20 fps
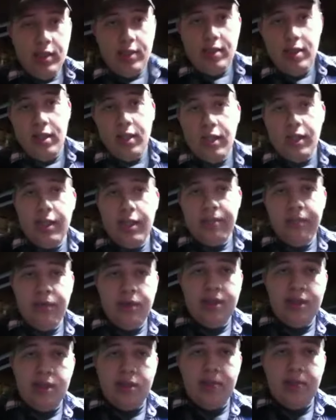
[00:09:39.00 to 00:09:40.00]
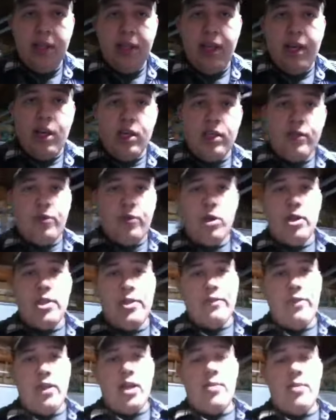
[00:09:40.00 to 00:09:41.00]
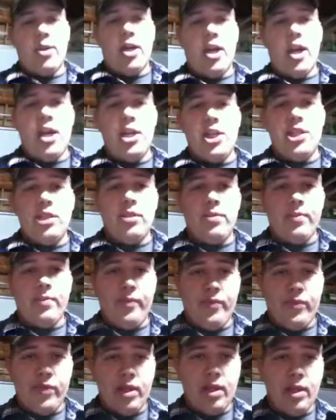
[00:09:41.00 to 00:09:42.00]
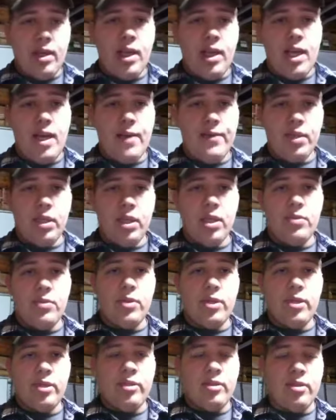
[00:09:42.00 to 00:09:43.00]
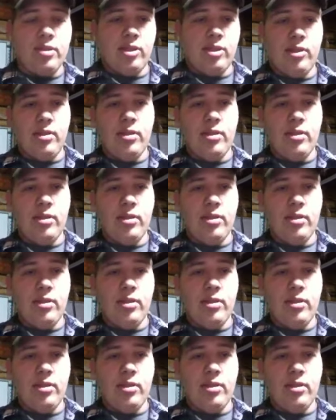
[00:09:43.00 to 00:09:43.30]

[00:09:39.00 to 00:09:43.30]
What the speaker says: Till then, this has been Harris Forge and Fabrication. Have a good one.